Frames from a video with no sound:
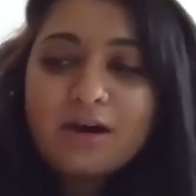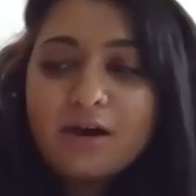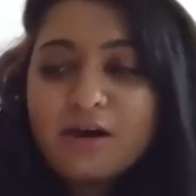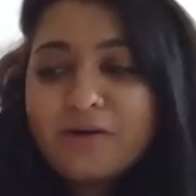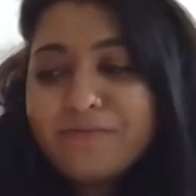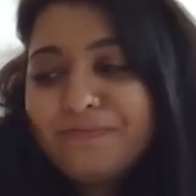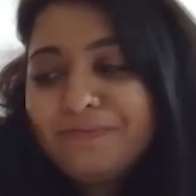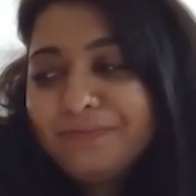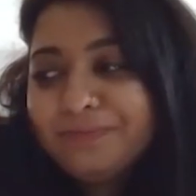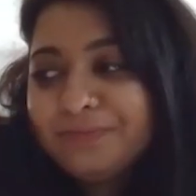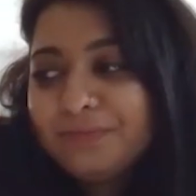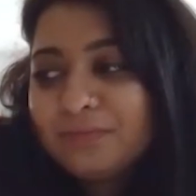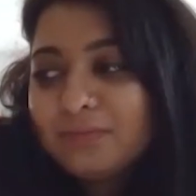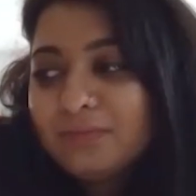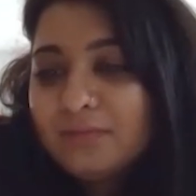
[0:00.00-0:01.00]
I
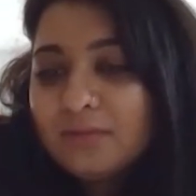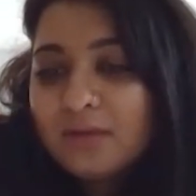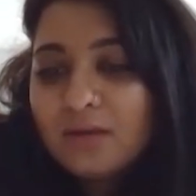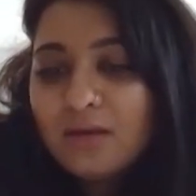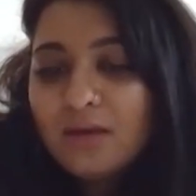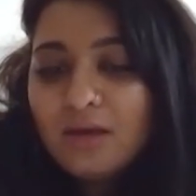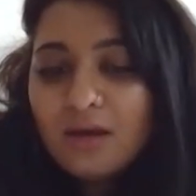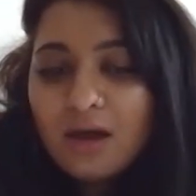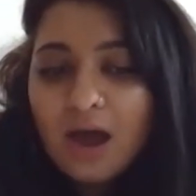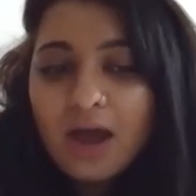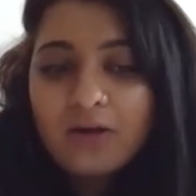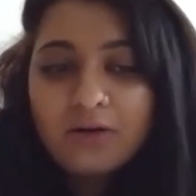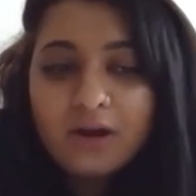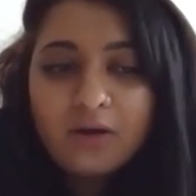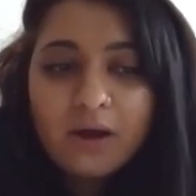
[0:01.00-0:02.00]

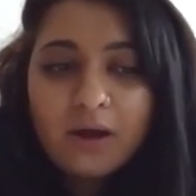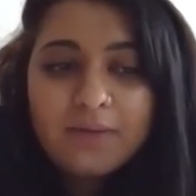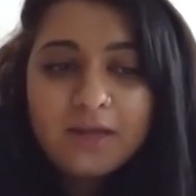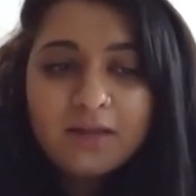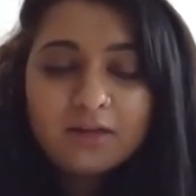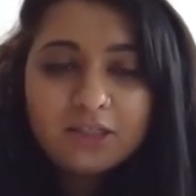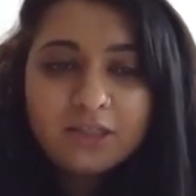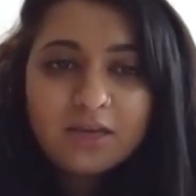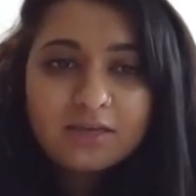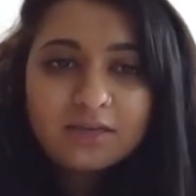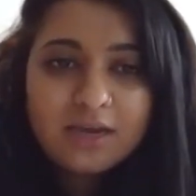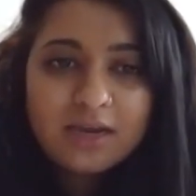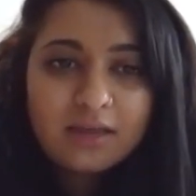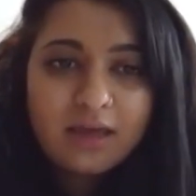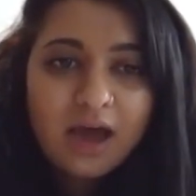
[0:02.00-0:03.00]
don't know. I mean, there's things
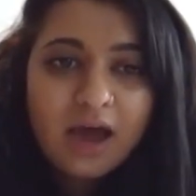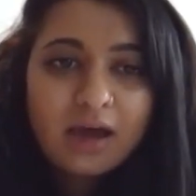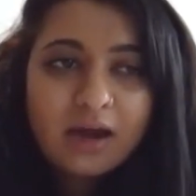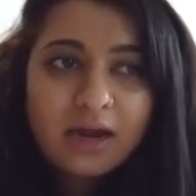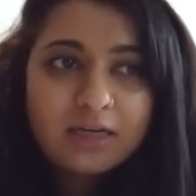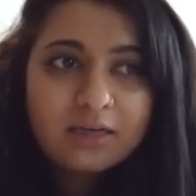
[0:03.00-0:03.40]
like that.